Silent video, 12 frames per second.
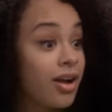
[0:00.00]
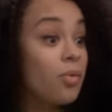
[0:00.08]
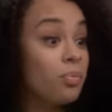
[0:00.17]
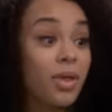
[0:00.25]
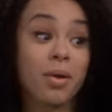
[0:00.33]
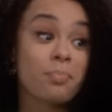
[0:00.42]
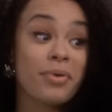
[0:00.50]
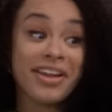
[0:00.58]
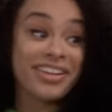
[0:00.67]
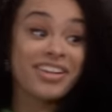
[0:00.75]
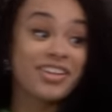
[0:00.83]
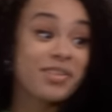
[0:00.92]
oh, uh,
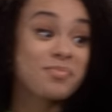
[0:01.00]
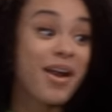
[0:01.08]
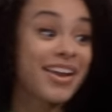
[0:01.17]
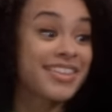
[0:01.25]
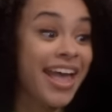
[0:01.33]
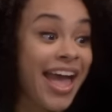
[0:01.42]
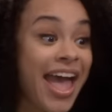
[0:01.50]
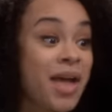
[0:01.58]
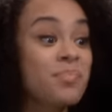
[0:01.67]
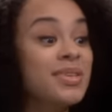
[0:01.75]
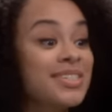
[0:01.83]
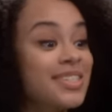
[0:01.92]
but you're rocking that
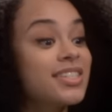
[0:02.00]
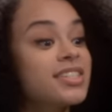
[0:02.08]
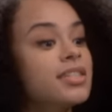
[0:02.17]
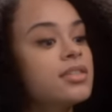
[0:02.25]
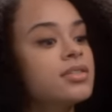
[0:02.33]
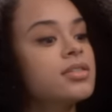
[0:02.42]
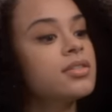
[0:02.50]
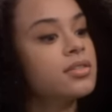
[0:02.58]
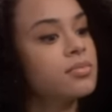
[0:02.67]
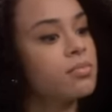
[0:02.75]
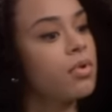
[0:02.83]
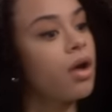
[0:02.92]
hat,
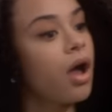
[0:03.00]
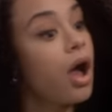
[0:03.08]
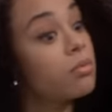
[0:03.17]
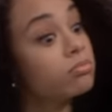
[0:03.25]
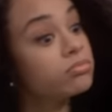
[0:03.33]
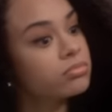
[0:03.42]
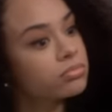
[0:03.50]
Mrs. Mom.